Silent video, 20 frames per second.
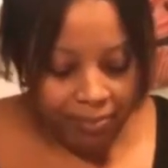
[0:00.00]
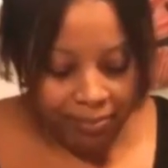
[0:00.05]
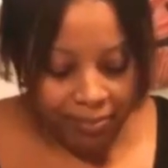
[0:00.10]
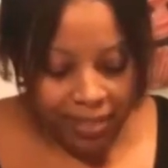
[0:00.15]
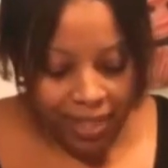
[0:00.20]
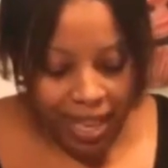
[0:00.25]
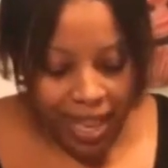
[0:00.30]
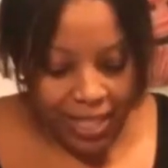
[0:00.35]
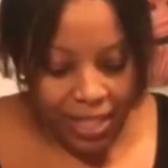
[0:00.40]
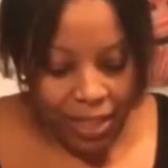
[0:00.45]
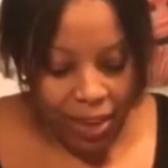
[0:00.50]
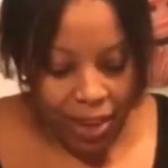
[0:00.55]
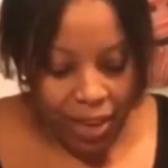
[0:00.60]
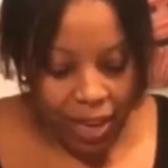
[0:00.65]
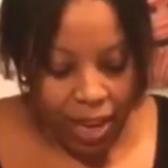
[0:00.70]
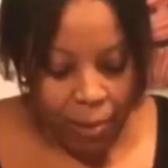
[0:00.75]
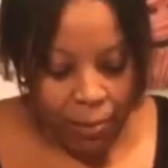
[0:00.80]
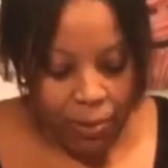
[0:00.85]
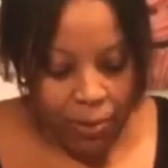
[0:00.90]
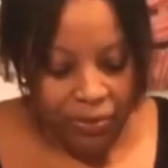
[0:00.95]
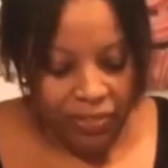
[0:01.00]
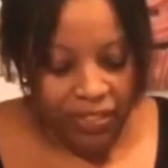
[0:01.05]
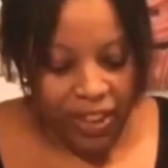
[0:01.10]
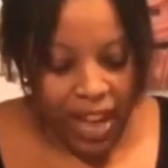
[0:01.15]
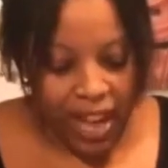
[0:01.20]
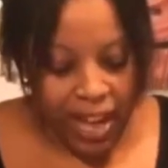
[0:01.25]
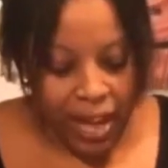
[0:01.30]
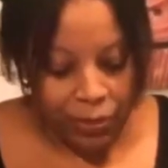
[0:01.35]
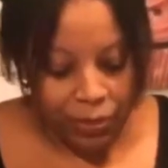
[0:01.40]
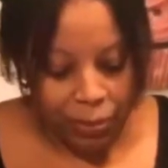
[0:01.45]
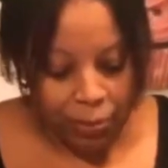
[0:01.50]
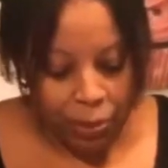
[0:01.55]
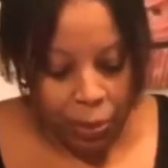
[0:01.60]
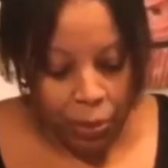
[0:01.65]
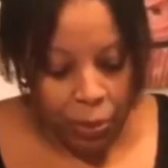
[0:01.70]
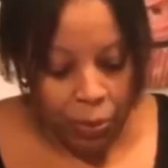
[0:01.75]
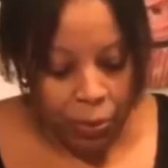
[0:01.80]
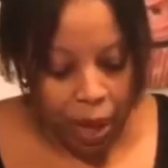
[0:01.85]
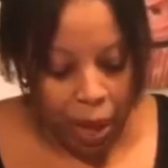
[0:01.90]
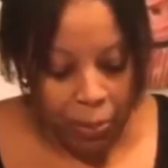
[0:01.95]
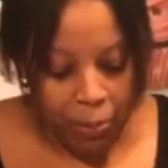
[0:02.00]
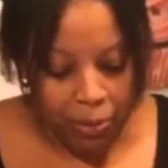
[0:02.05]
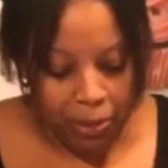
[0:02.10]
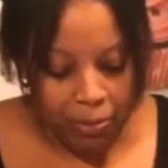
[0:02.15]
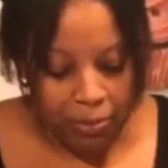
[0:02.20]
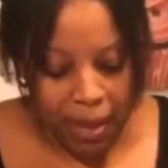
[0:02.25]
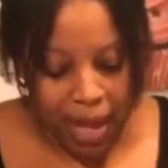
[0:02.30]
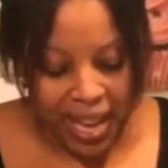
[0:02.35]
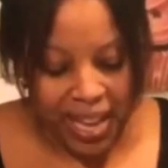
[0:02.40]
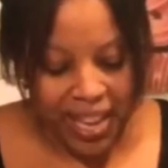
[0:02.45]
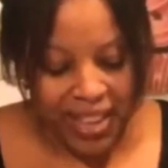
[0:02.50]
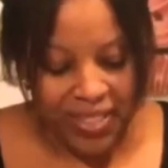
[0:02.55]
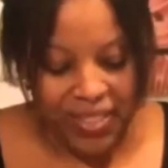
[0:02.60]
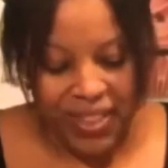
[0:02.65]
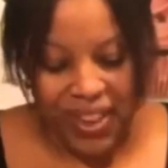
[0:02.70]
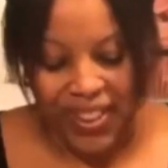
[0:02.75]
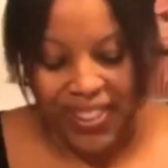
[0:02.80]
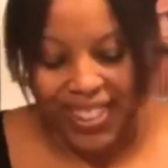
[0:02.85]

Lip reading: I saw a couple fly out the bowl. I'll put them back in there.